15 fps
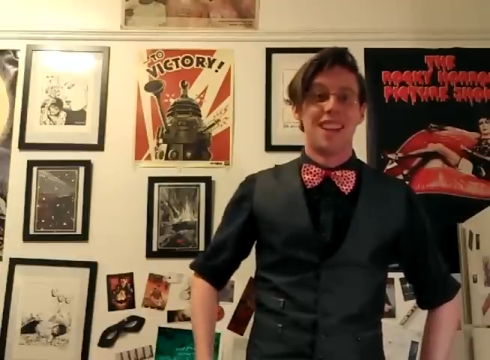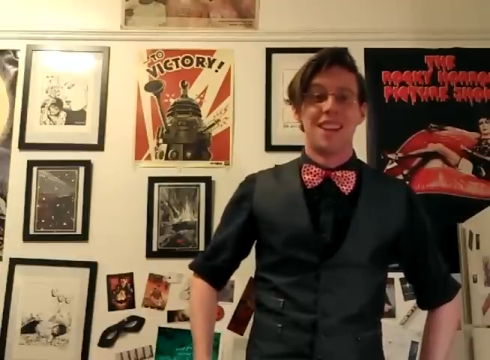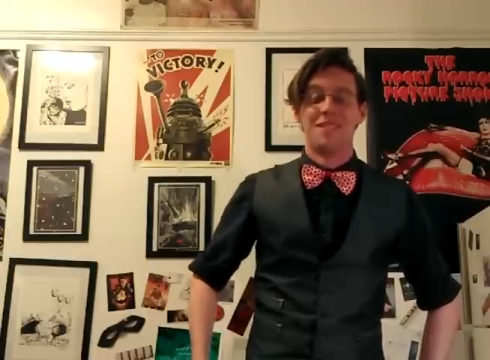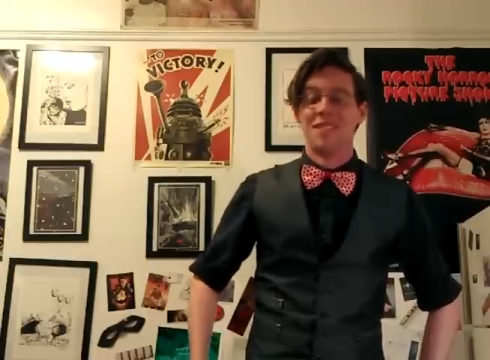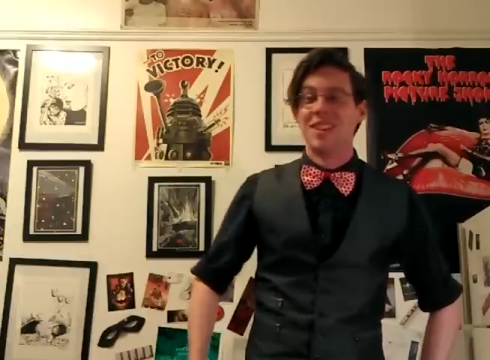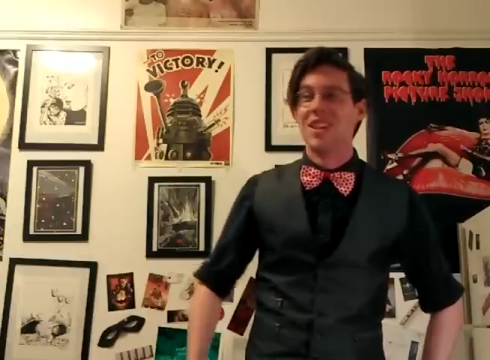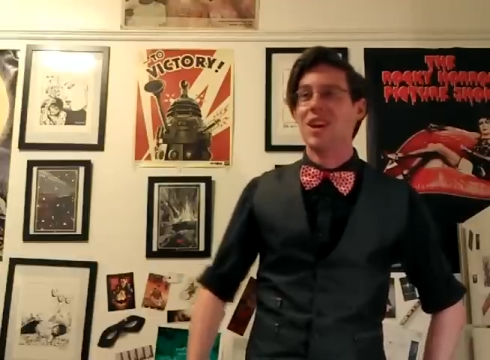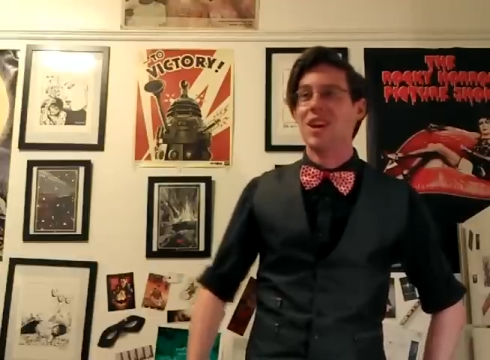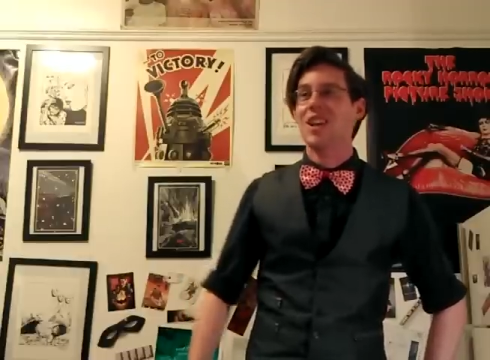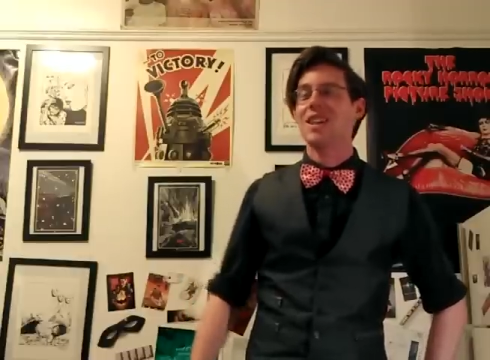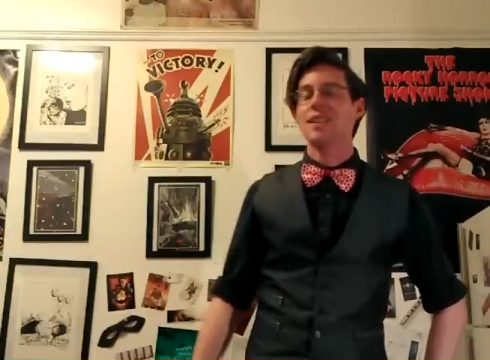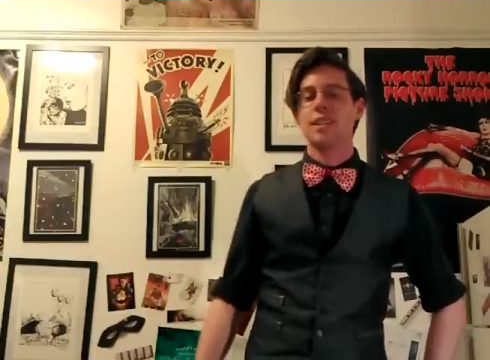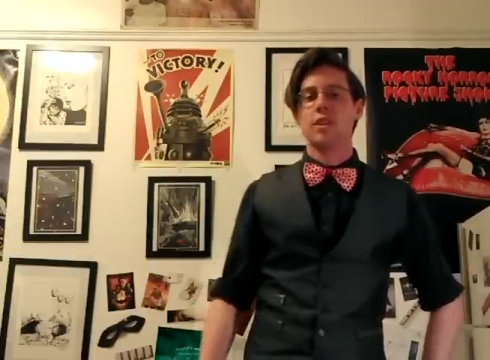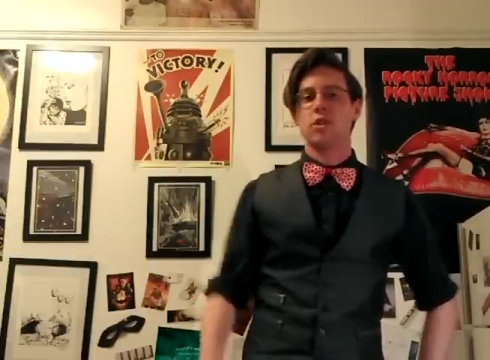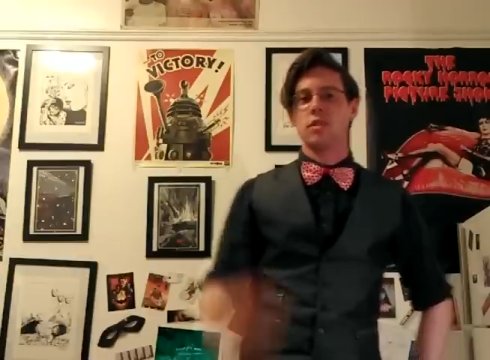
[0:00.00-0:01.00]
ever.
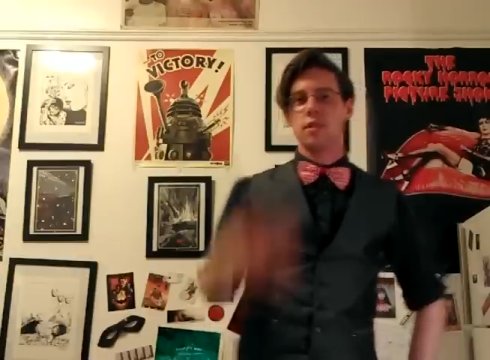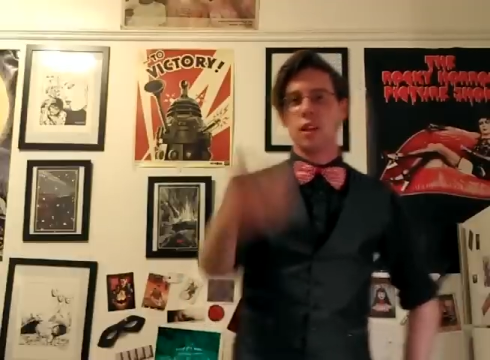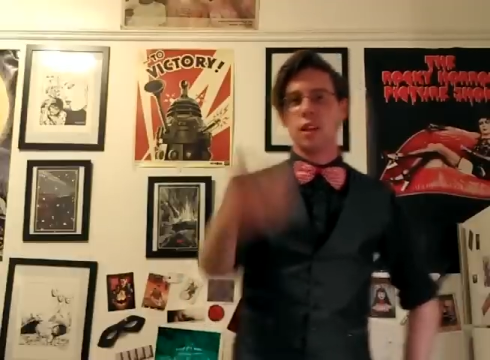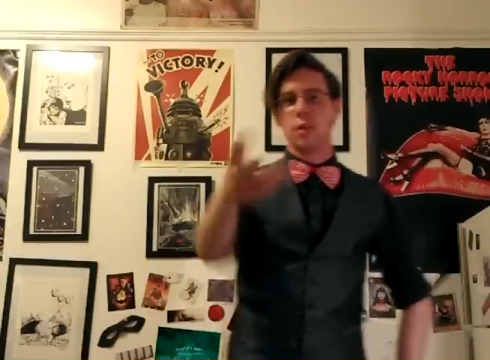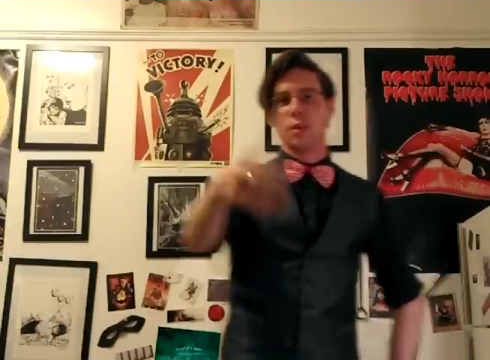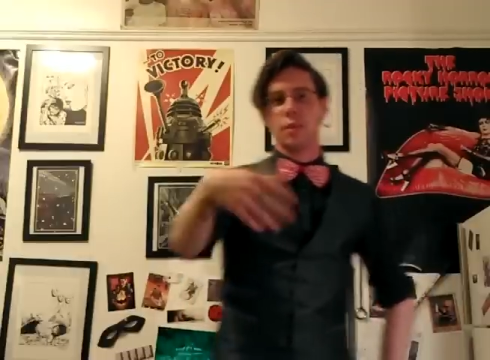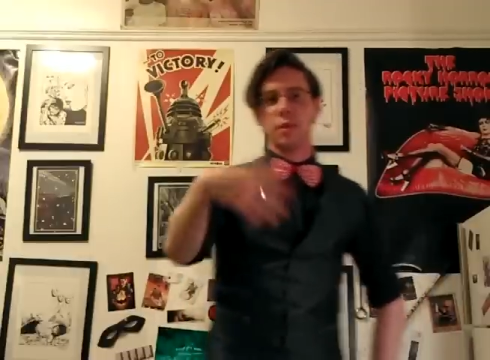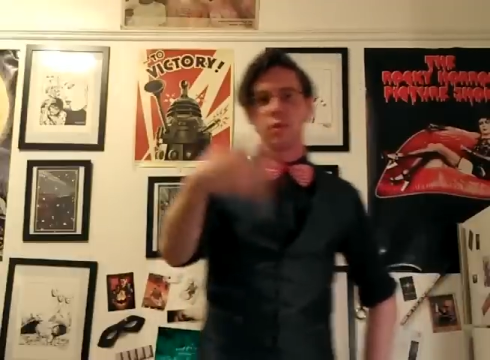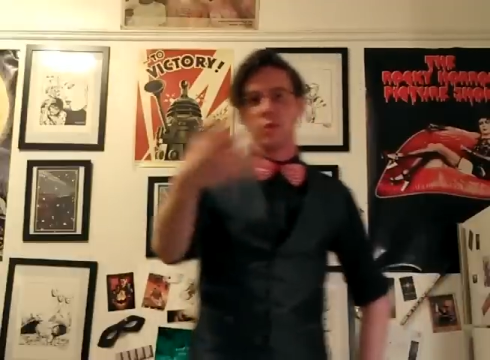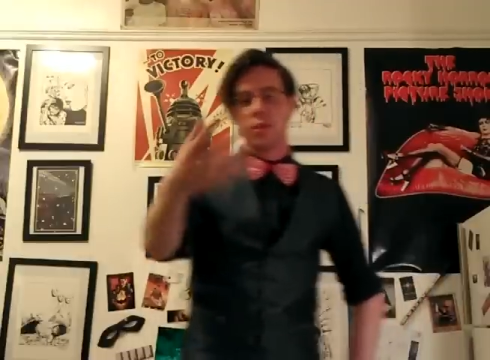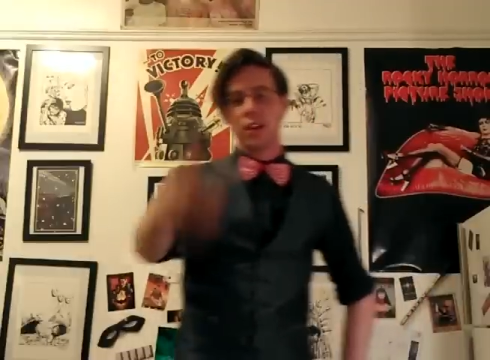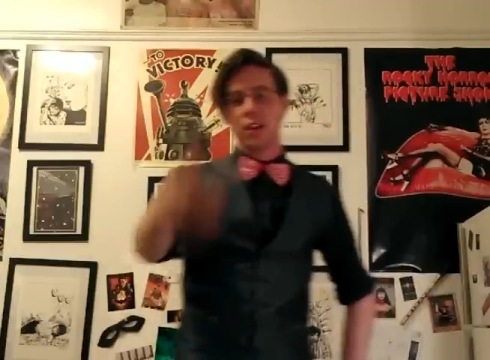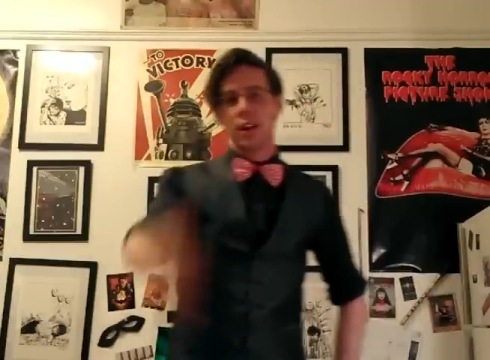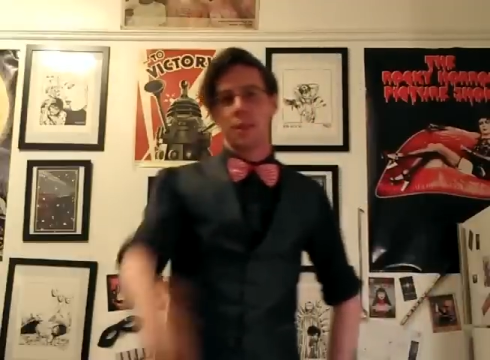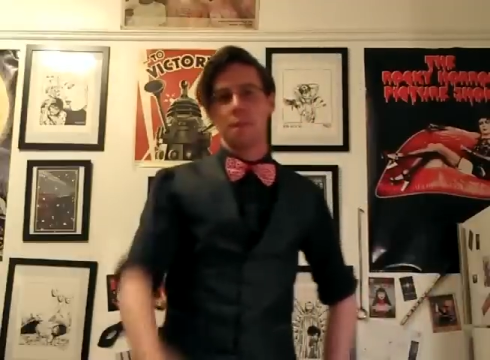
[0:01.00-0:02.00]
Just say it with me, just
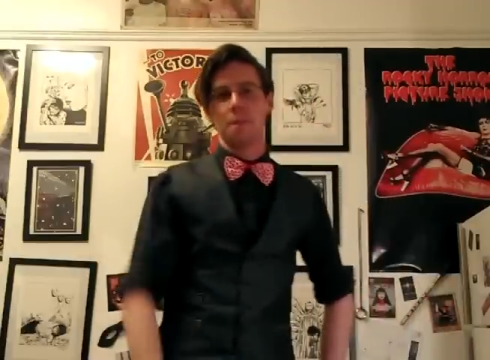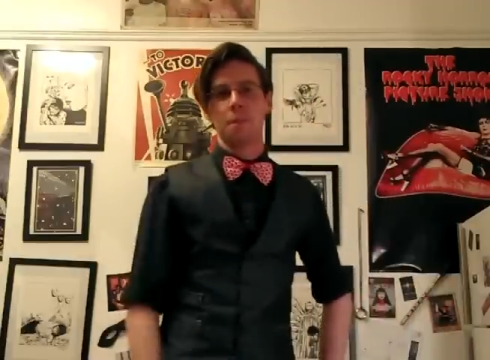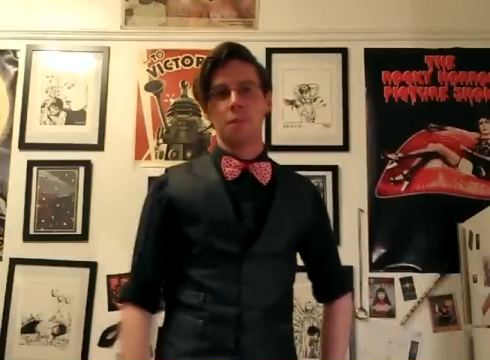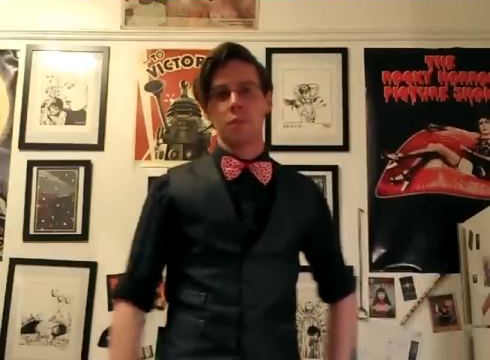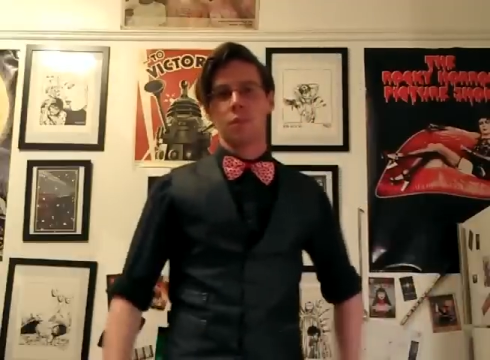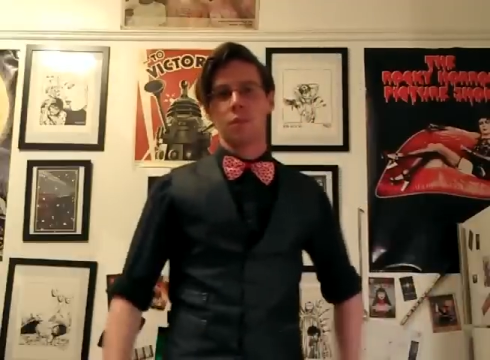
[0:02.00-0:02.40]
right now.